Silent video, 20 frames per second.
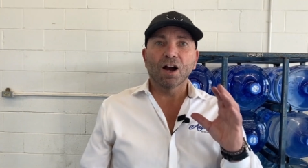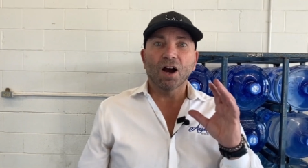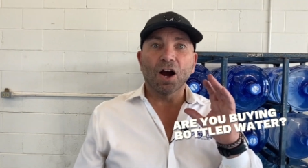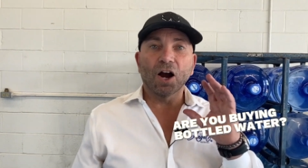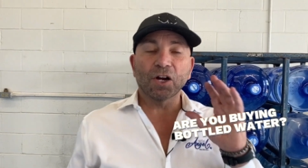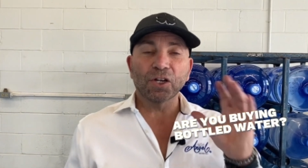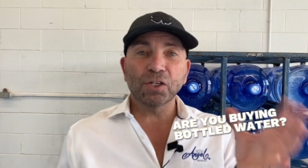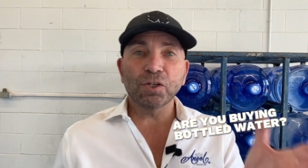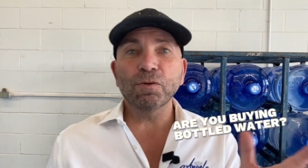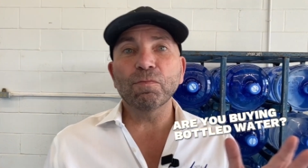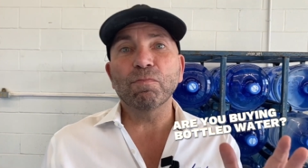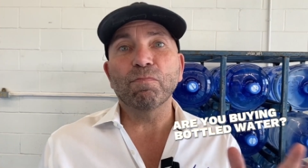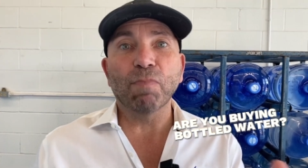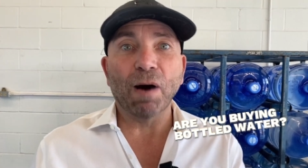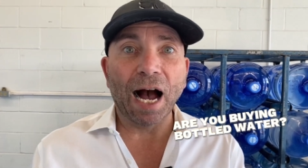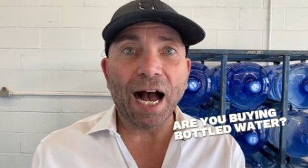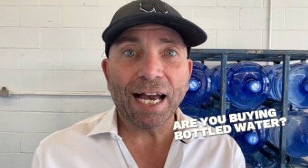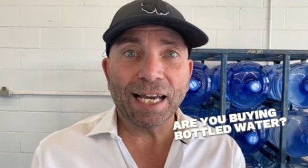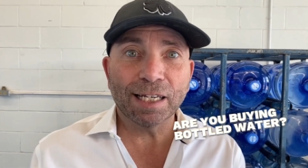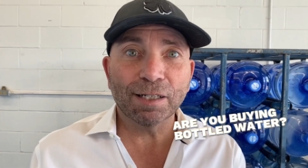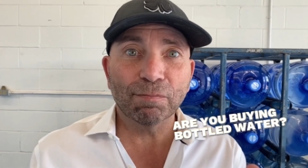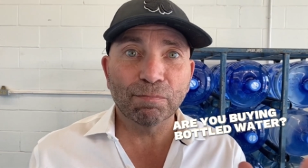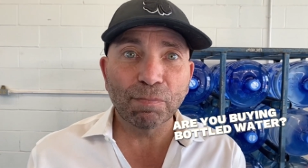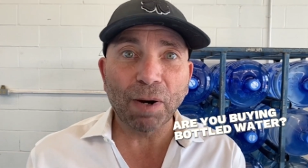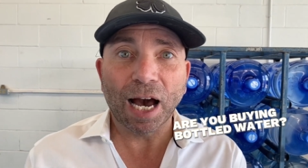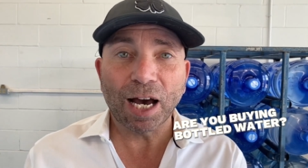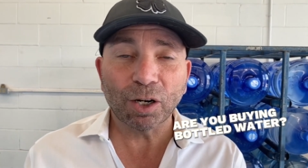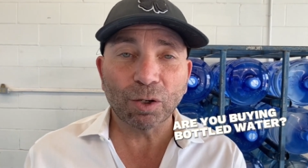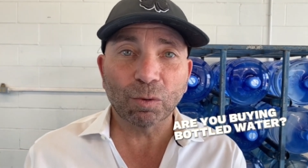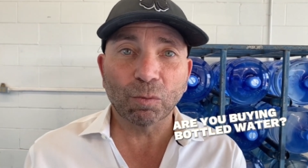Are you buying
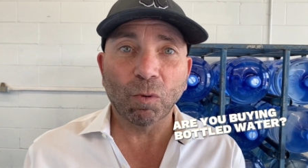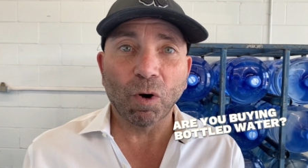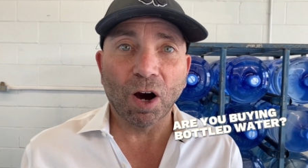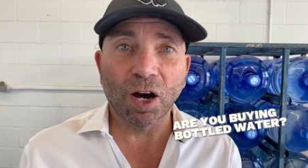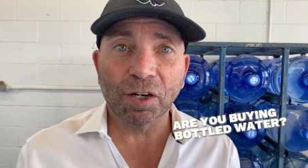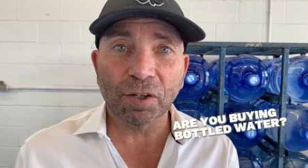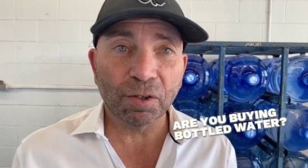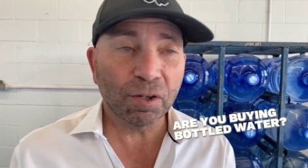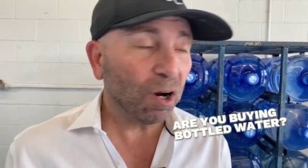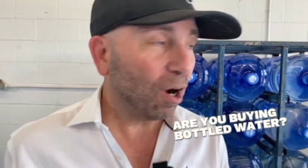bottled water?